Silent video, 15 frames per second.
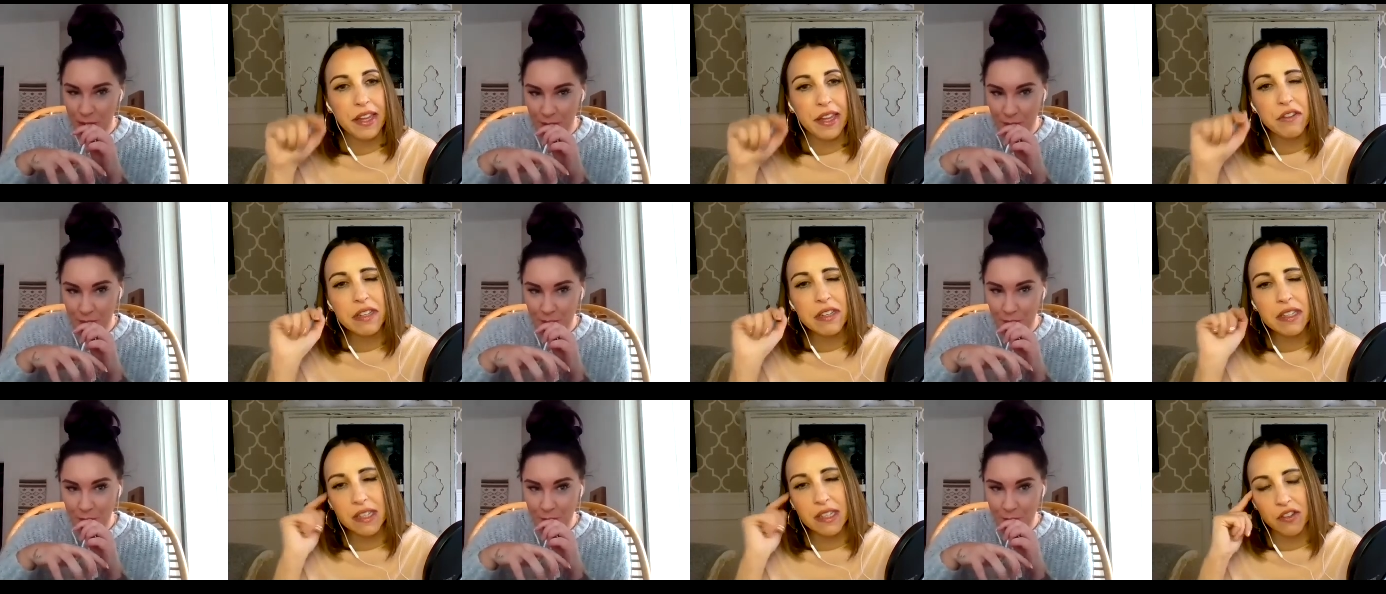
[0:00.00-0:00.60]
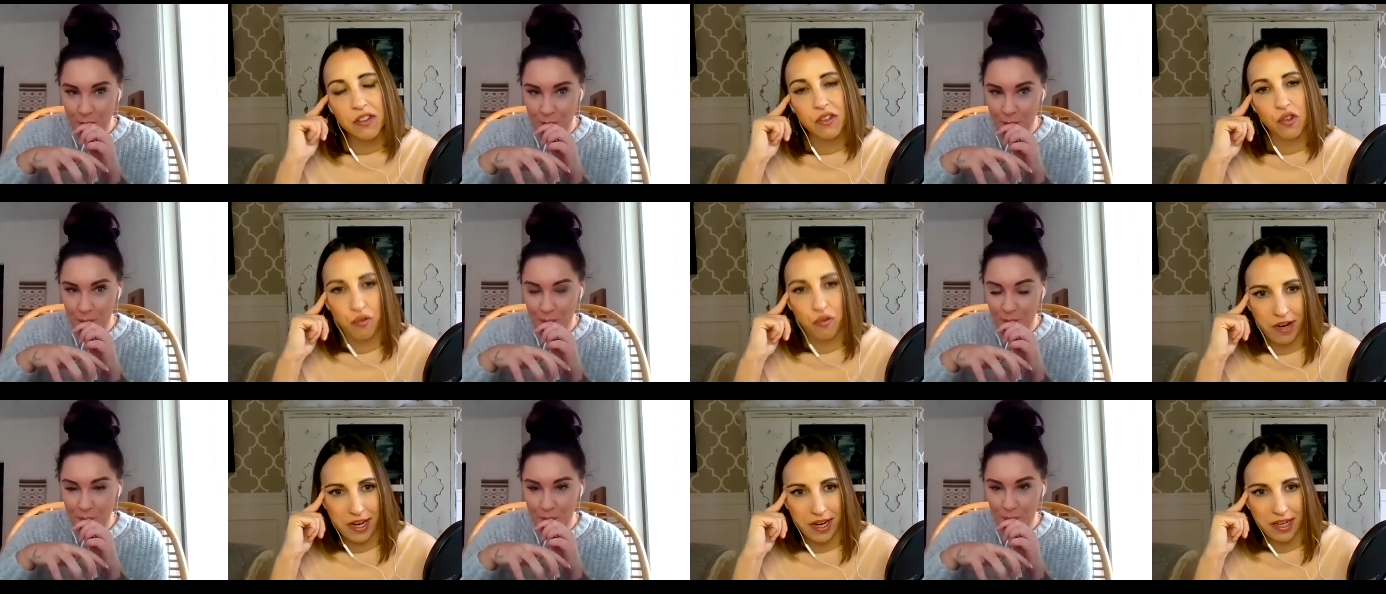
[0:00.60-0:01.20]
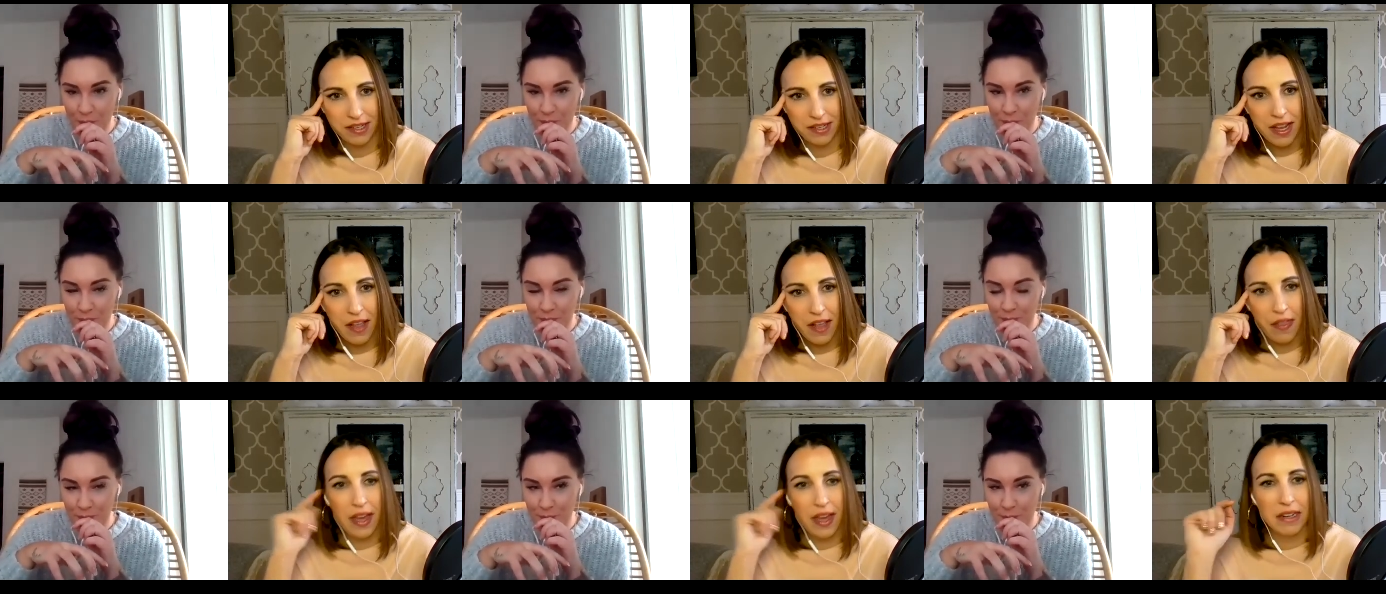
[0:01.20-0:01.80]
Speaker 1: there is such a trend
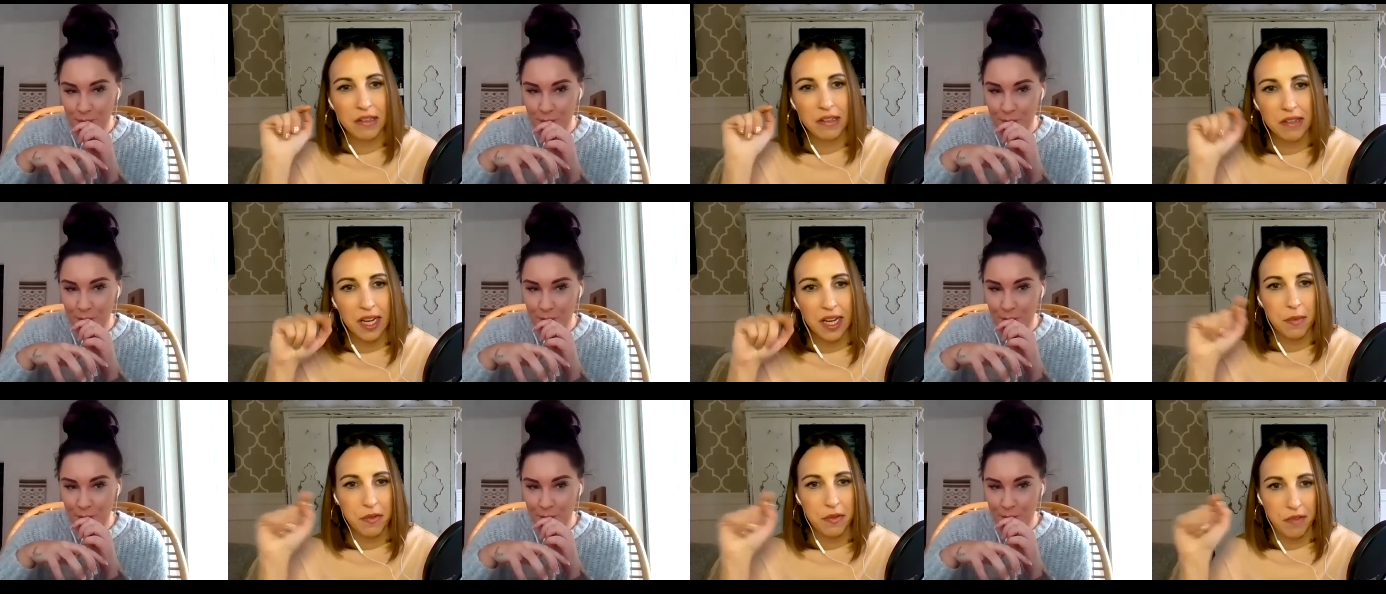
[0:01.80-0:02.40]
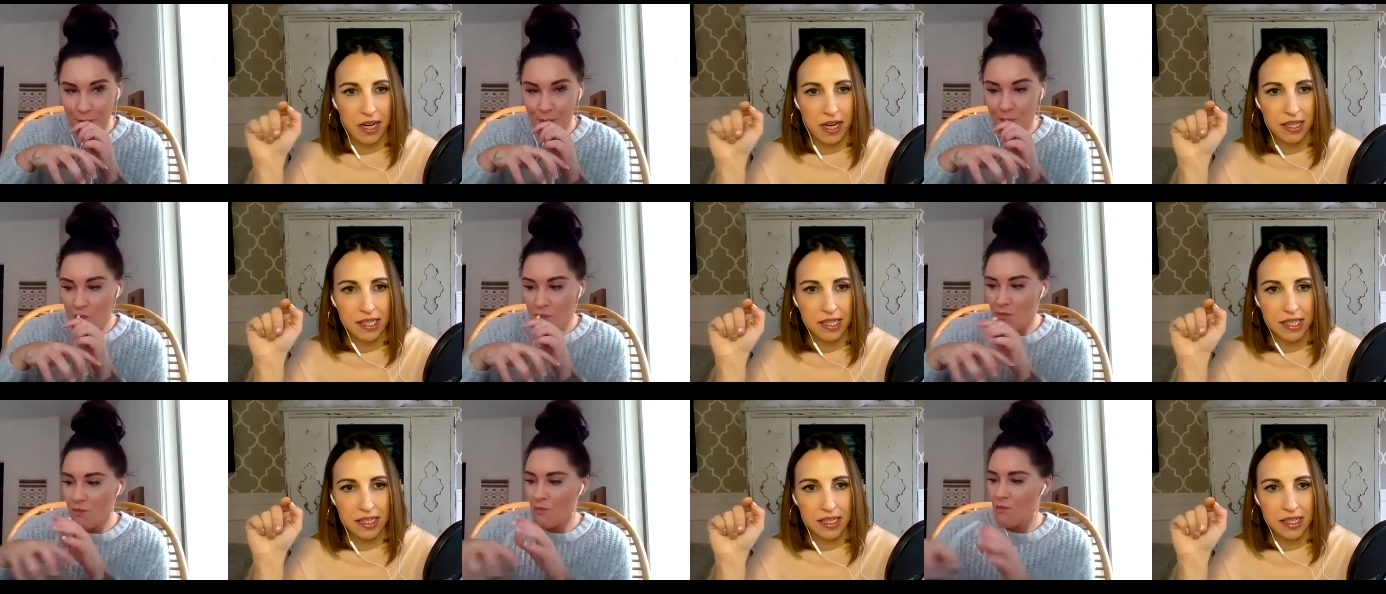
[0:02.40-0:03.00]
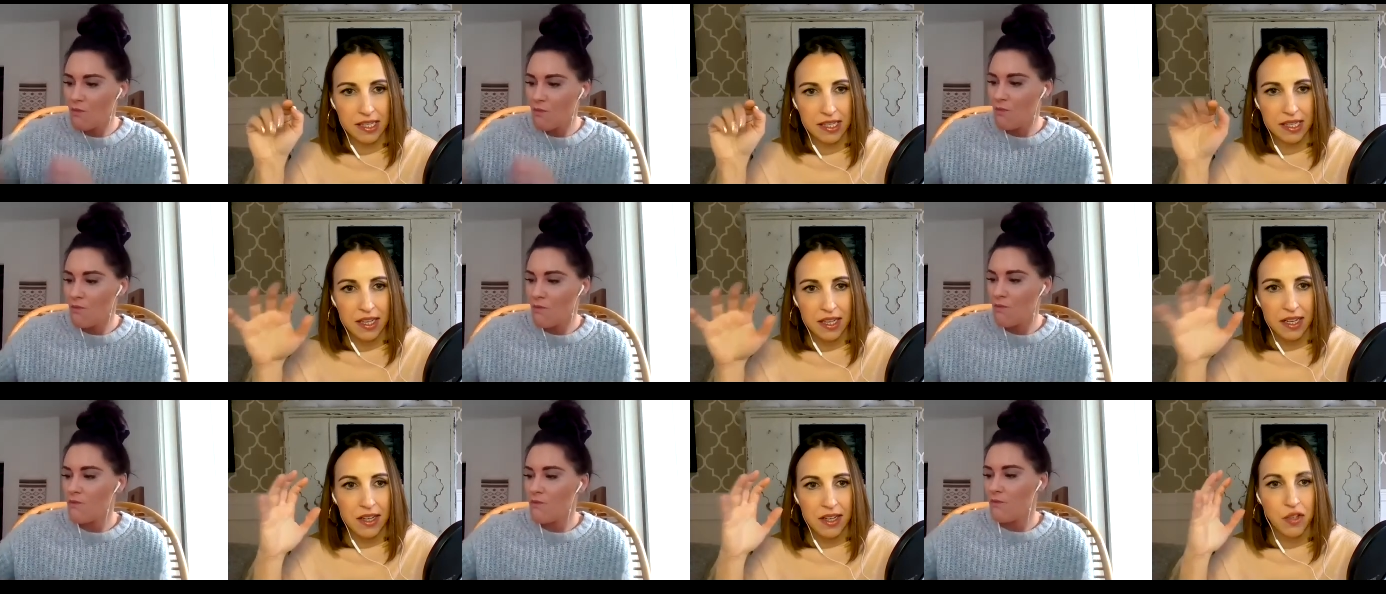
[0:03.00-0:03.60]
that glamorizes
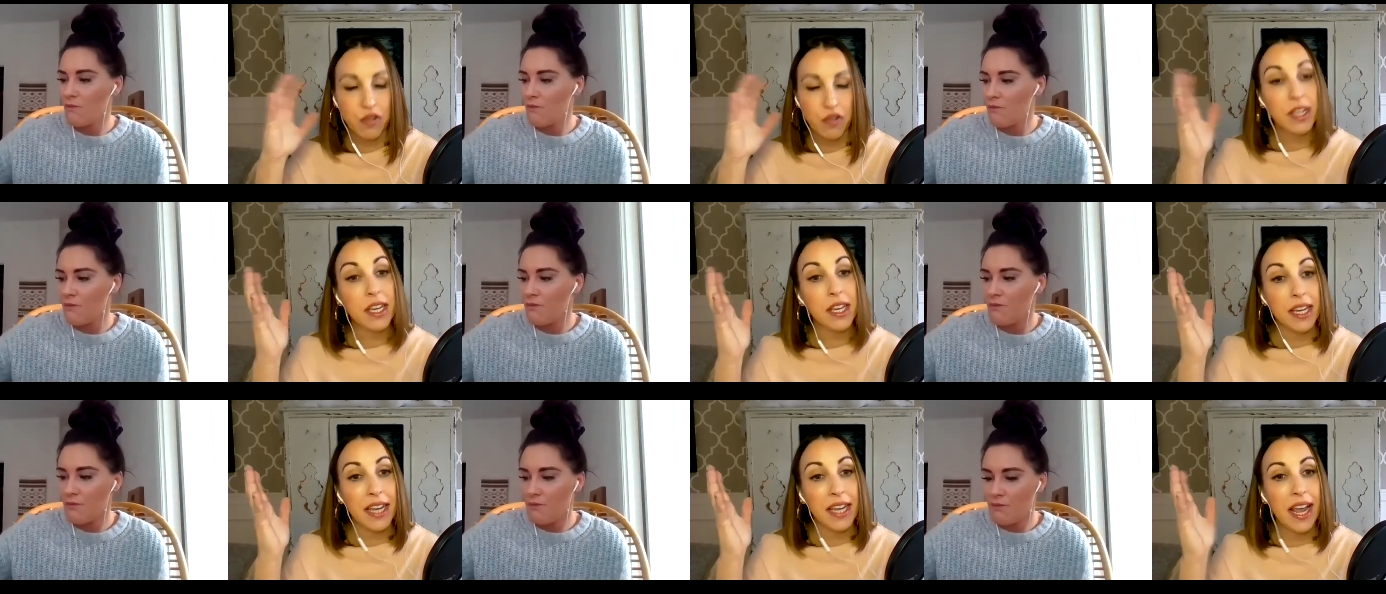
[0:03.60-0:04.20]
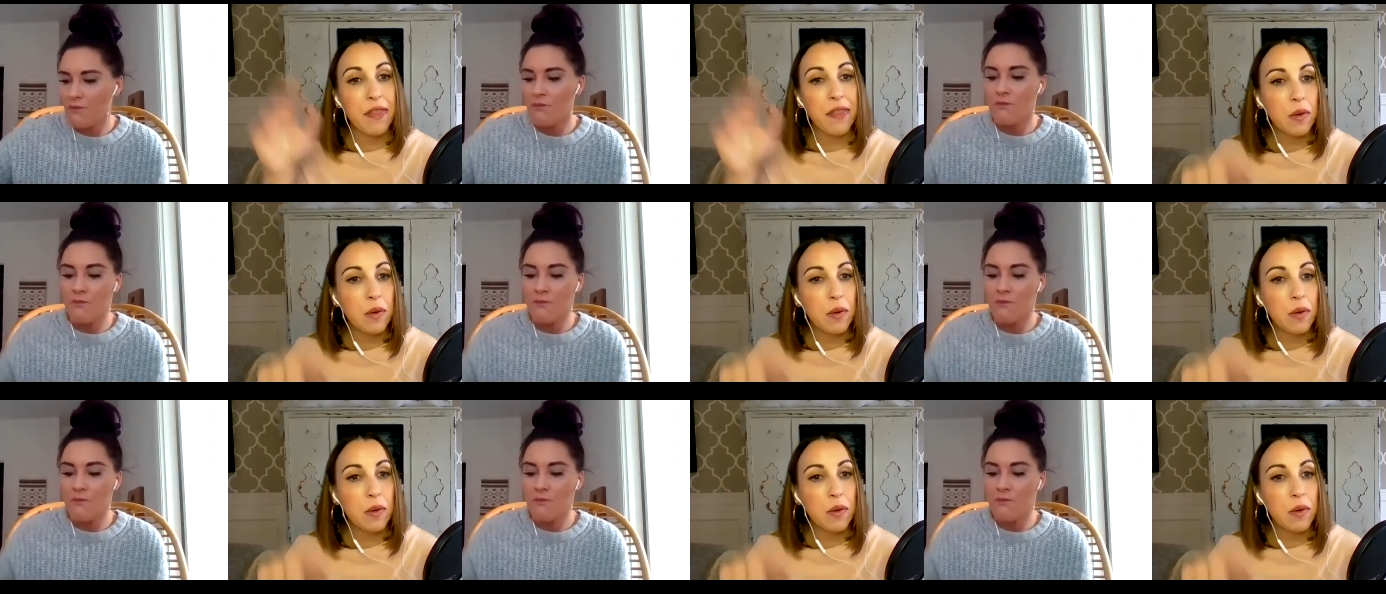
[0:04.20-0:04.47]
drinking. And there